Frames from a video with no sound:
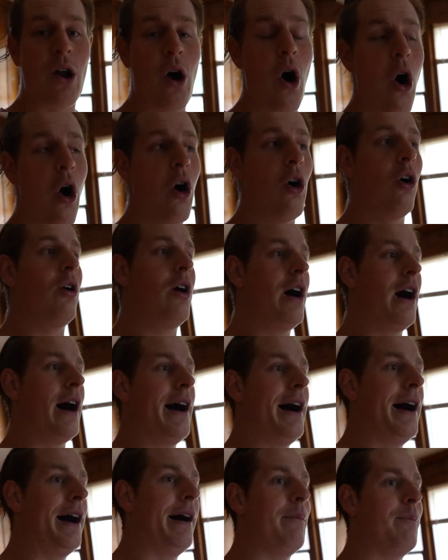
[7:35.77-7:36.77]

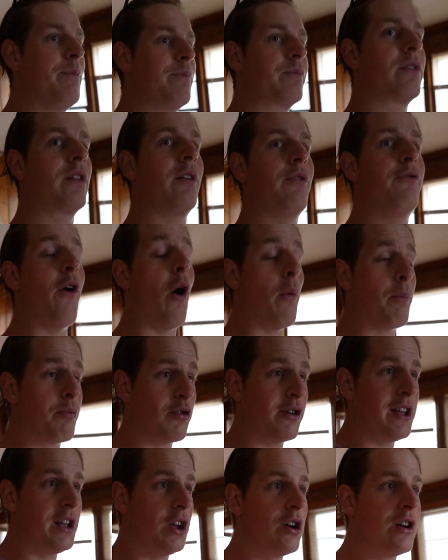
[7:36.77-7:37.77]
all. Felt
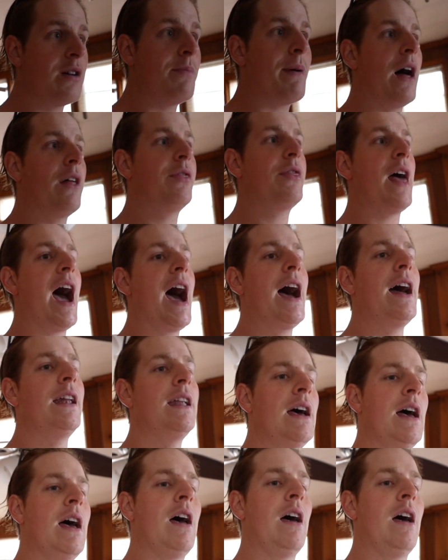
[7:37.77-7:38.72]
pretty good about that.